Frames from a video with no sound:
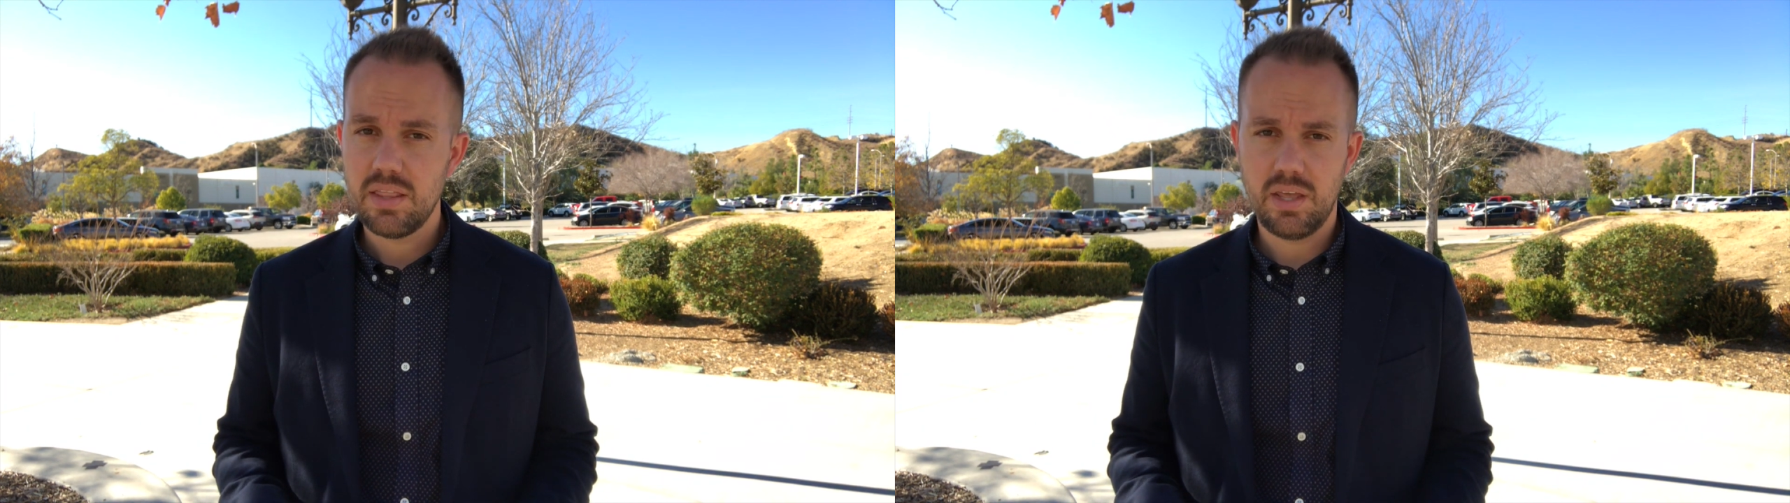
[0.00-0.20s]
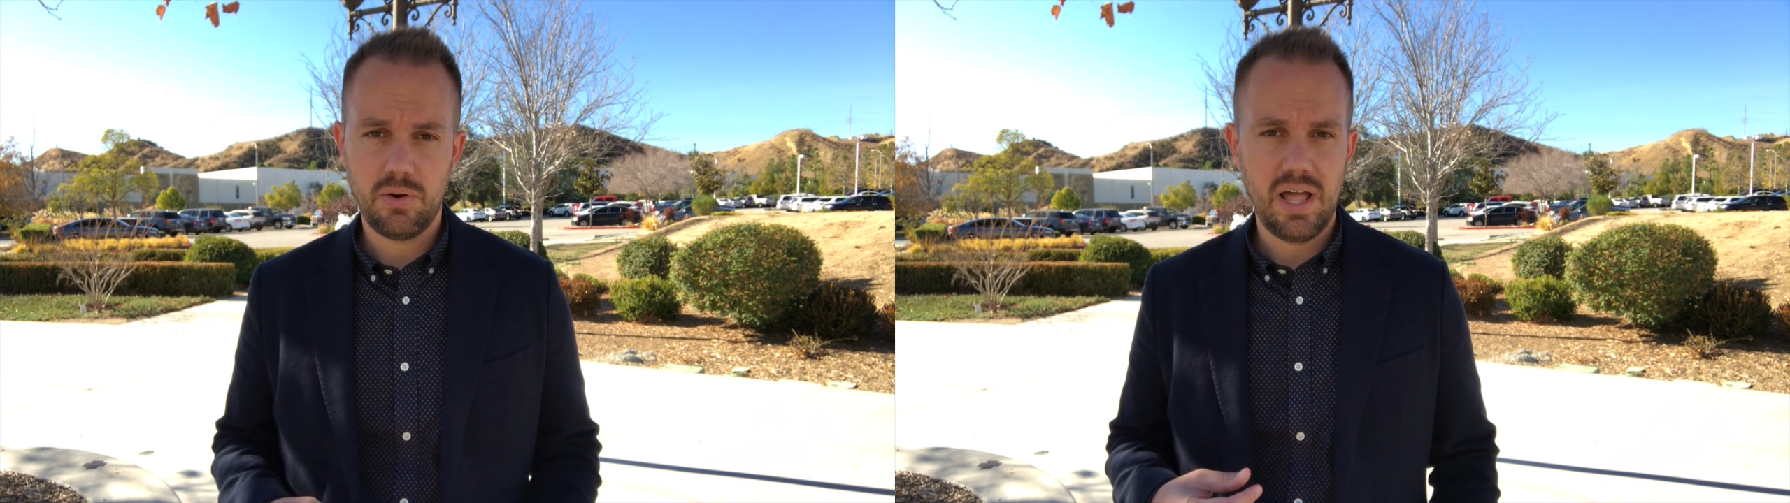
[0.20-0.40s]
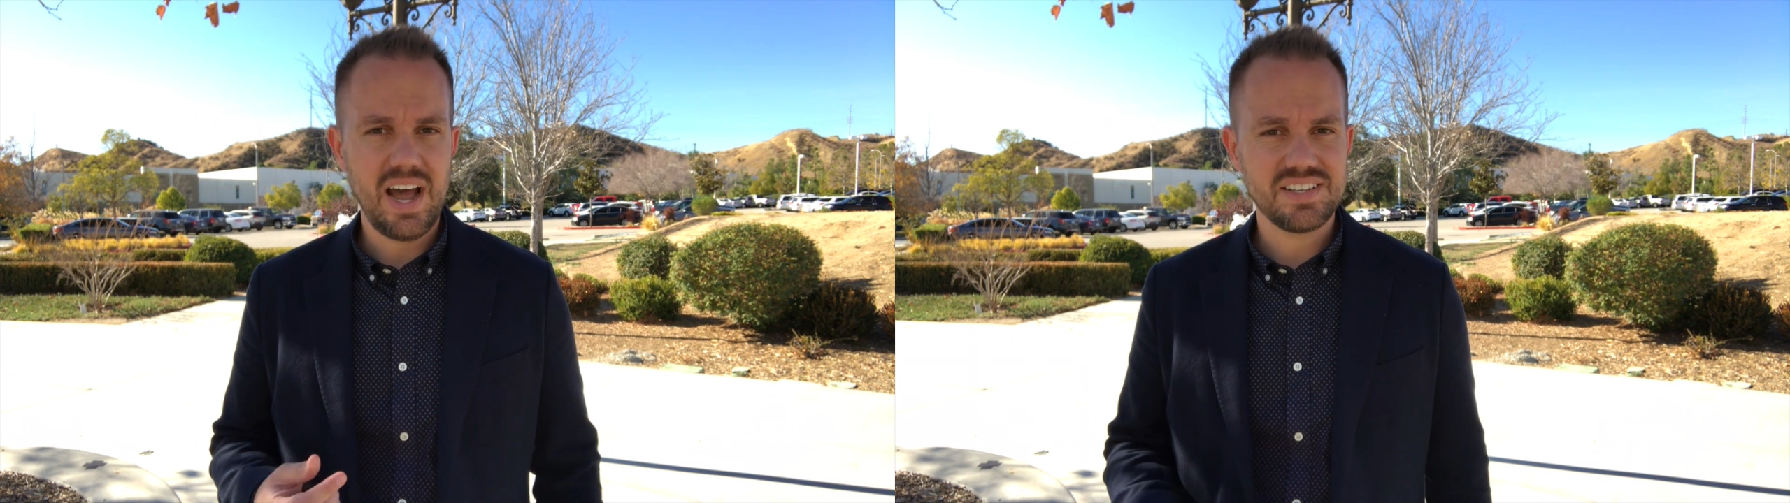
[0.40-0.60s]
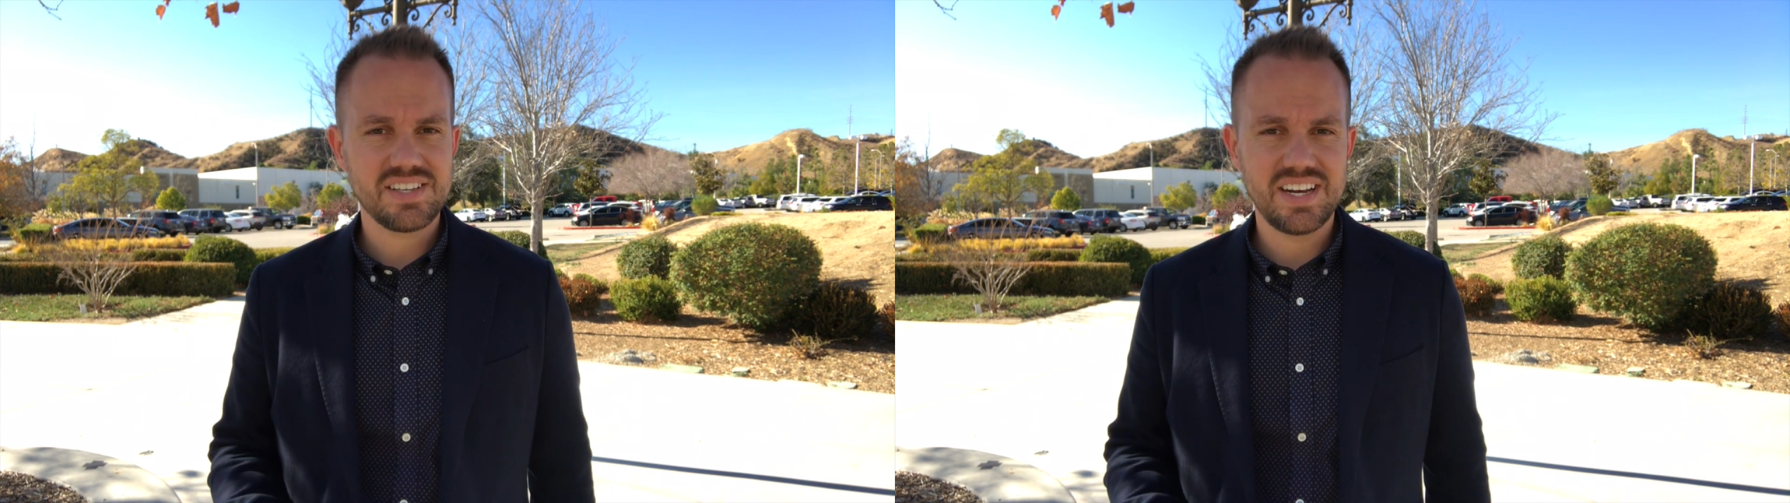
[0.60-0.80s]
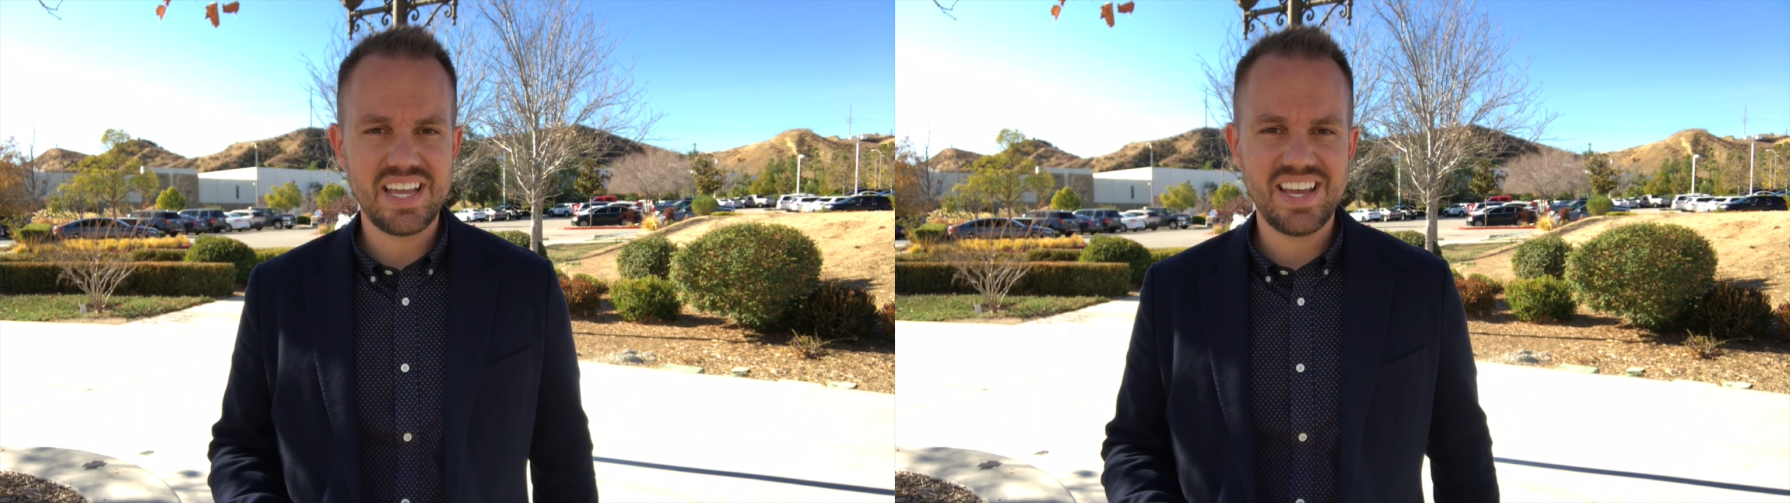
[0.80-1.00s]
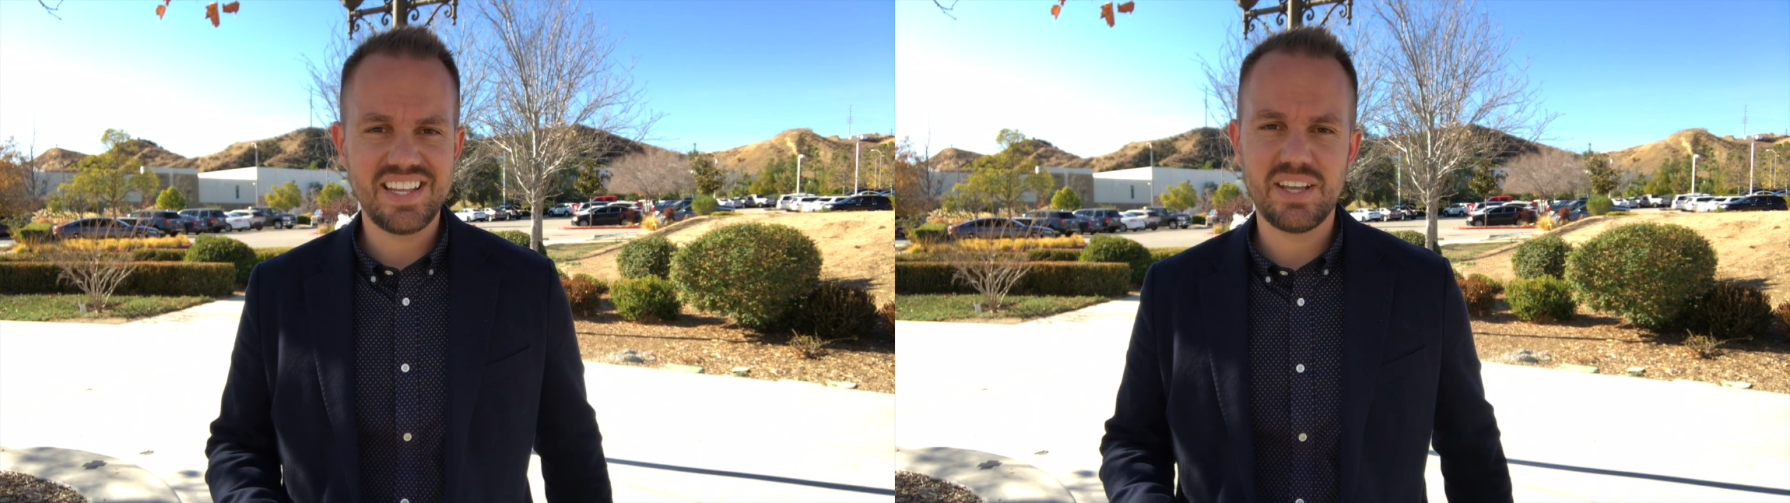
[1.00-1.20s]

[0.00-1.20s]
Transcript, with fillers: then I'll ask it again